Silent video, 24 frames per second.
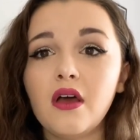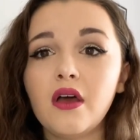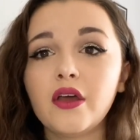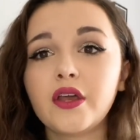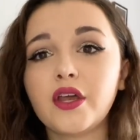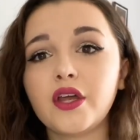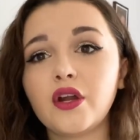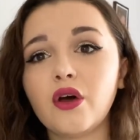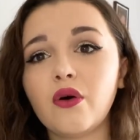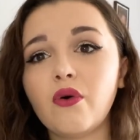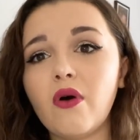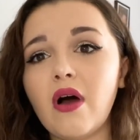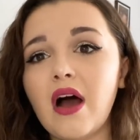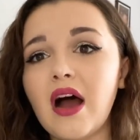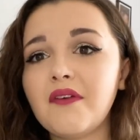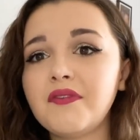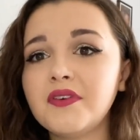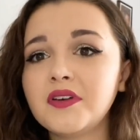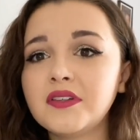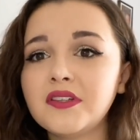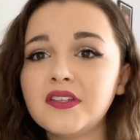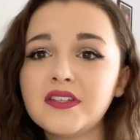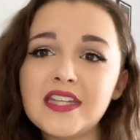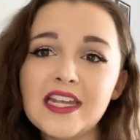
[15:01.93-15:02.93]
you know,
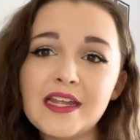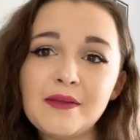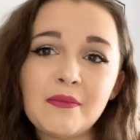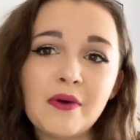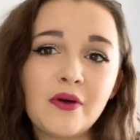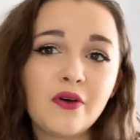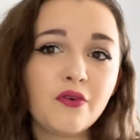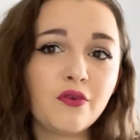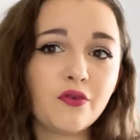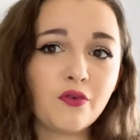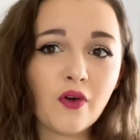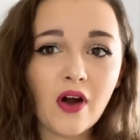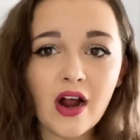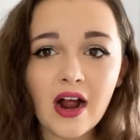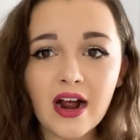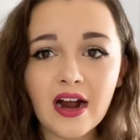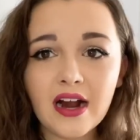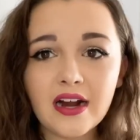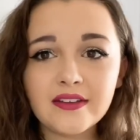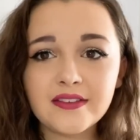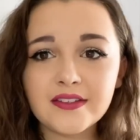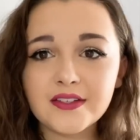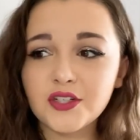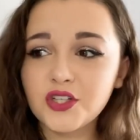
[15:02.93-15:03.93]
having the same amount of
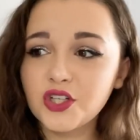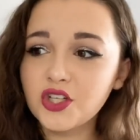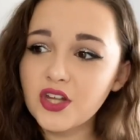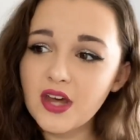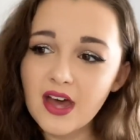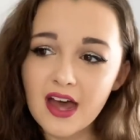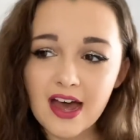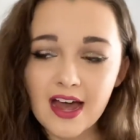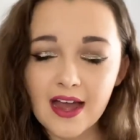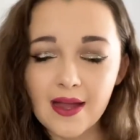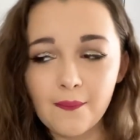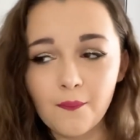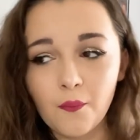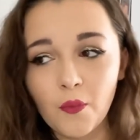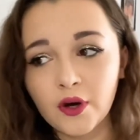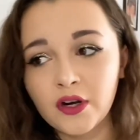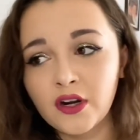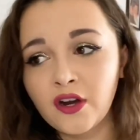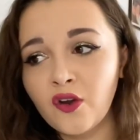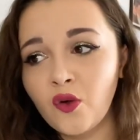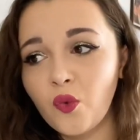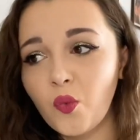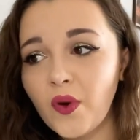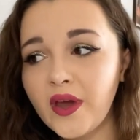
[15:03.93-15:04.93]
fries each time,
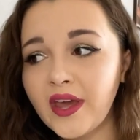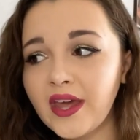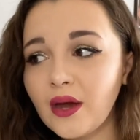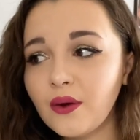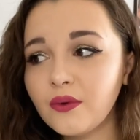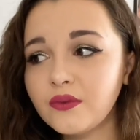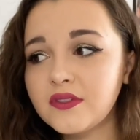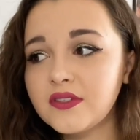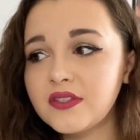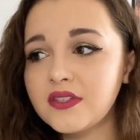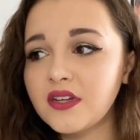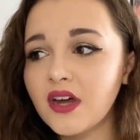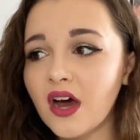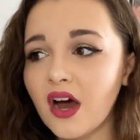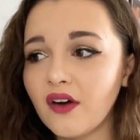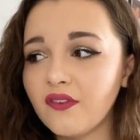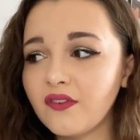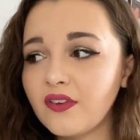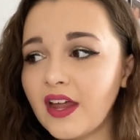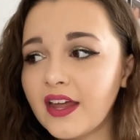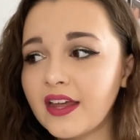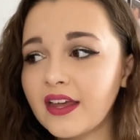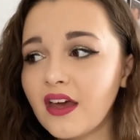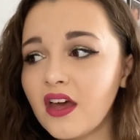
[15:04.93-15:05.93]
wanting to weigh out
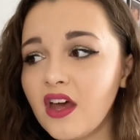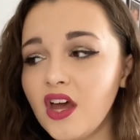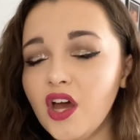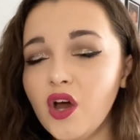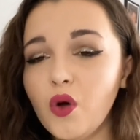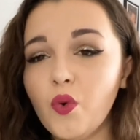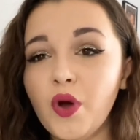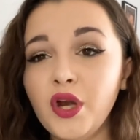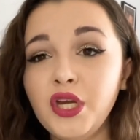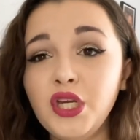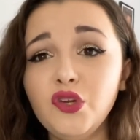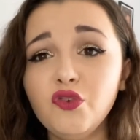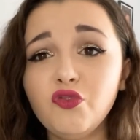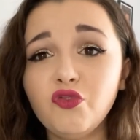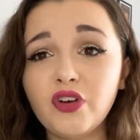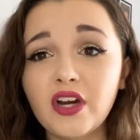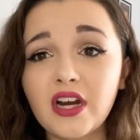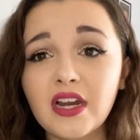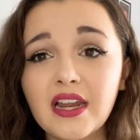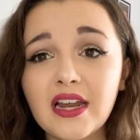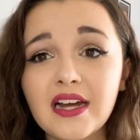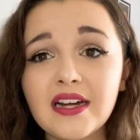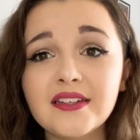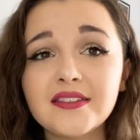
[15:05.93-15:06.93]
stuff. Like when you
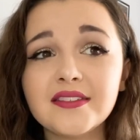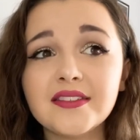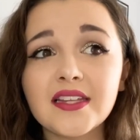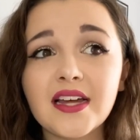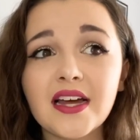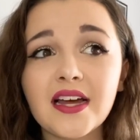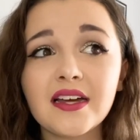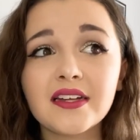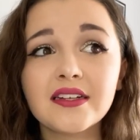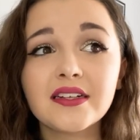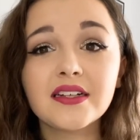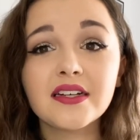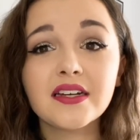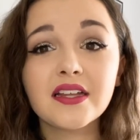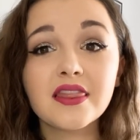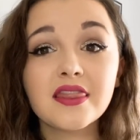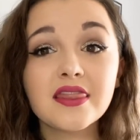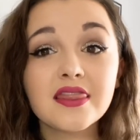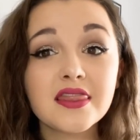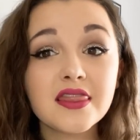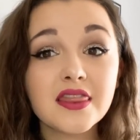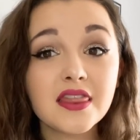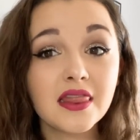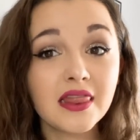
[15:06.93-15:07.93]
realize that
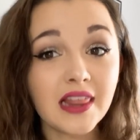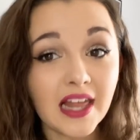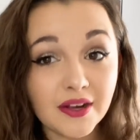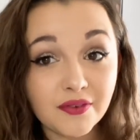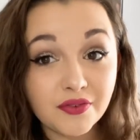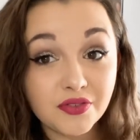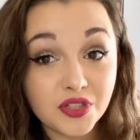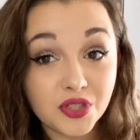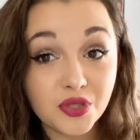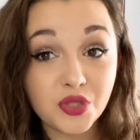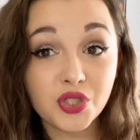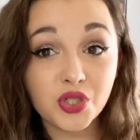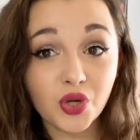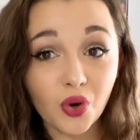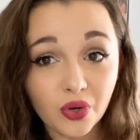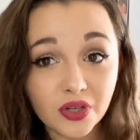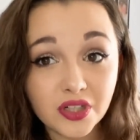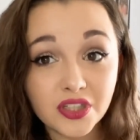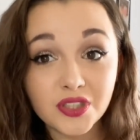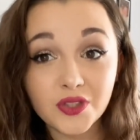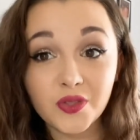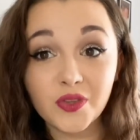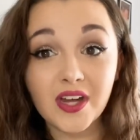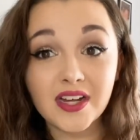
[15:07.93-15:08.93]
life's too short
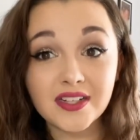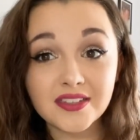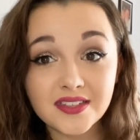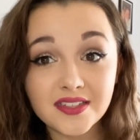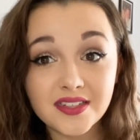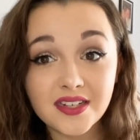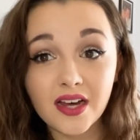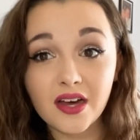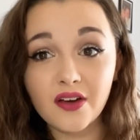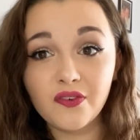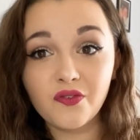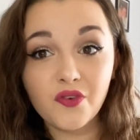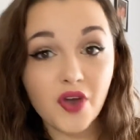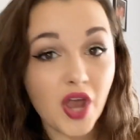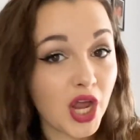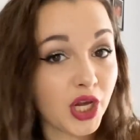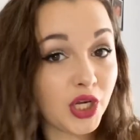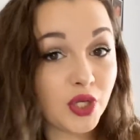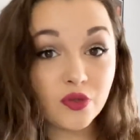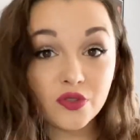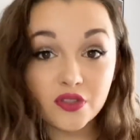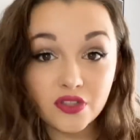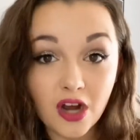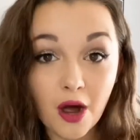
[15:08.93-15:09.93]
to do that stuff
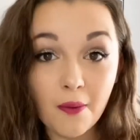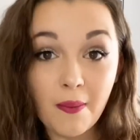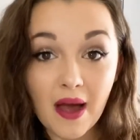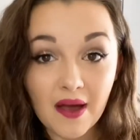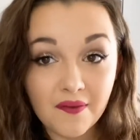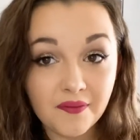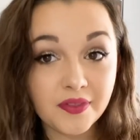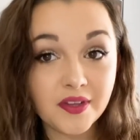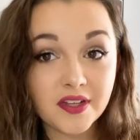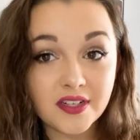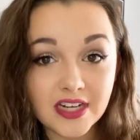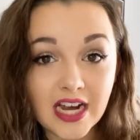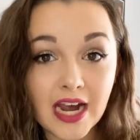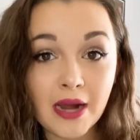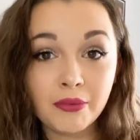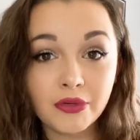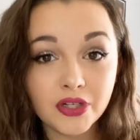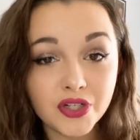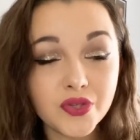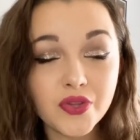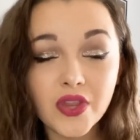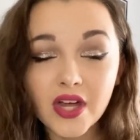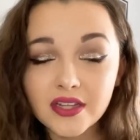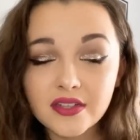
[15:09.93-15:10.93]
and you stop having the time
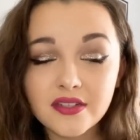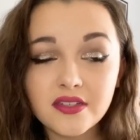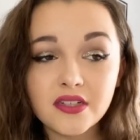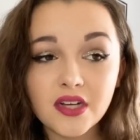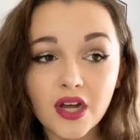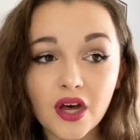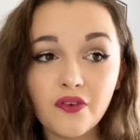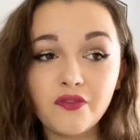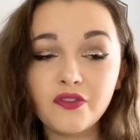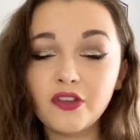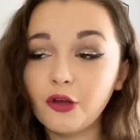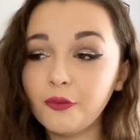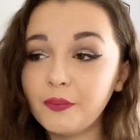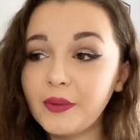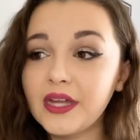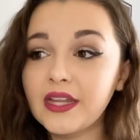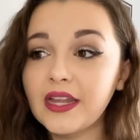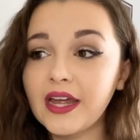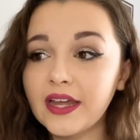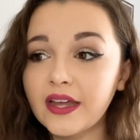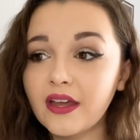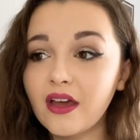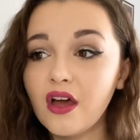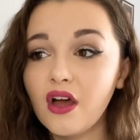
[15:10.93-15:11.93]
to do that stuff, you'll be
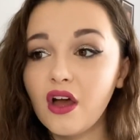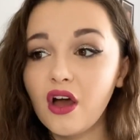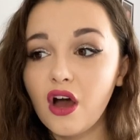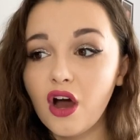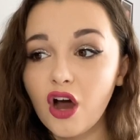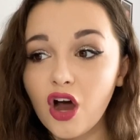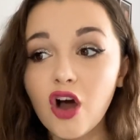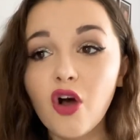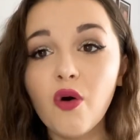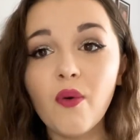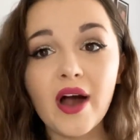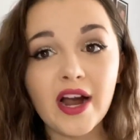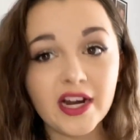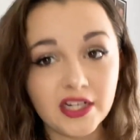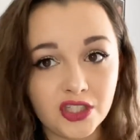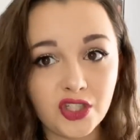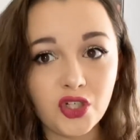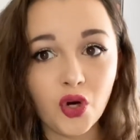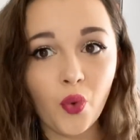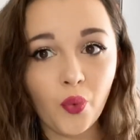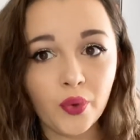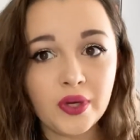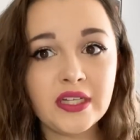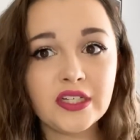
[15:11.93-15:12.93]
like, oh, I
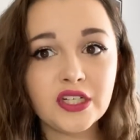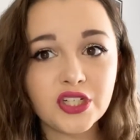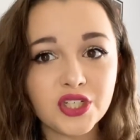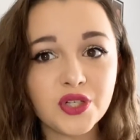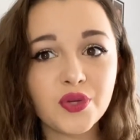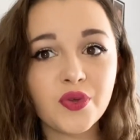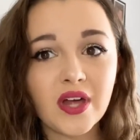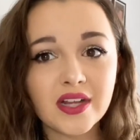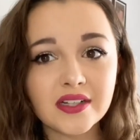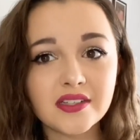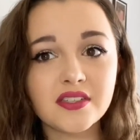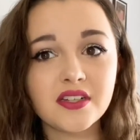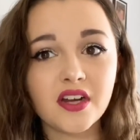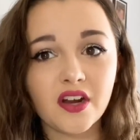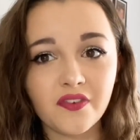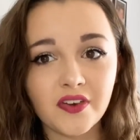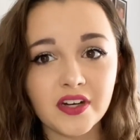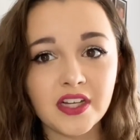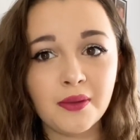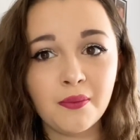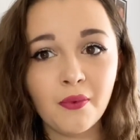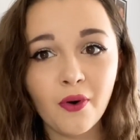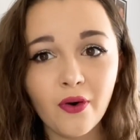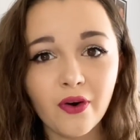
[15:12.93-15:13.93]
don't need to do that stuff
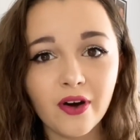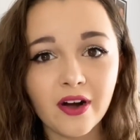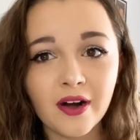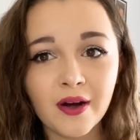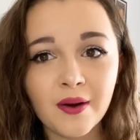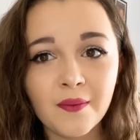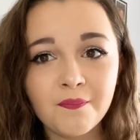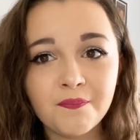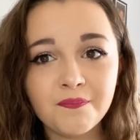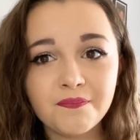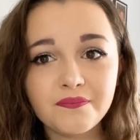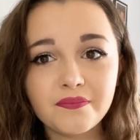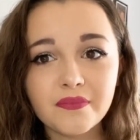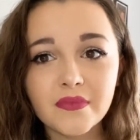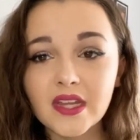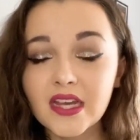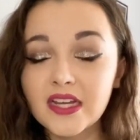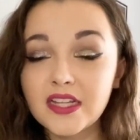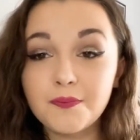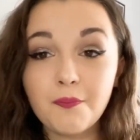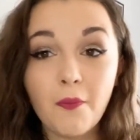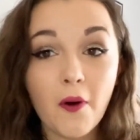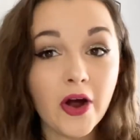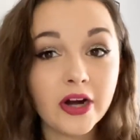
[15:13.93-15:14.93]
anymore
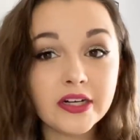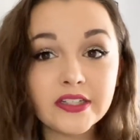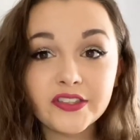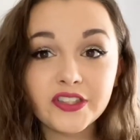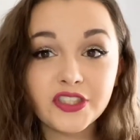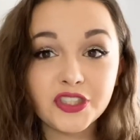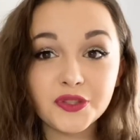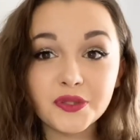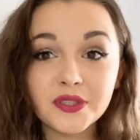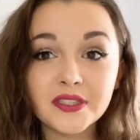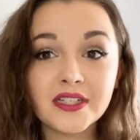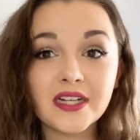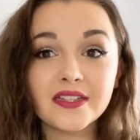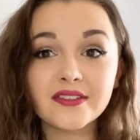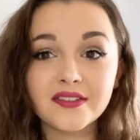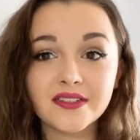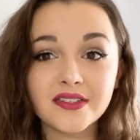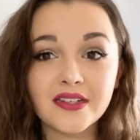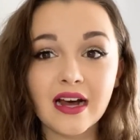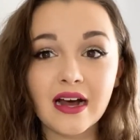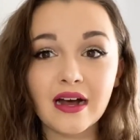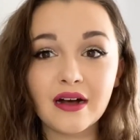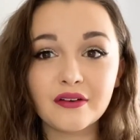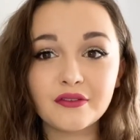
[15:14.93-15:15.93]
it's pointless doing that
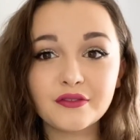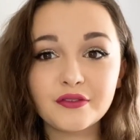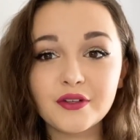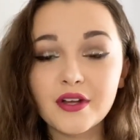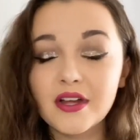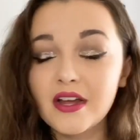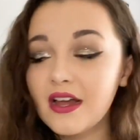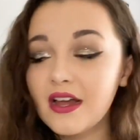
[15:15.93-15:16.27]
stuff.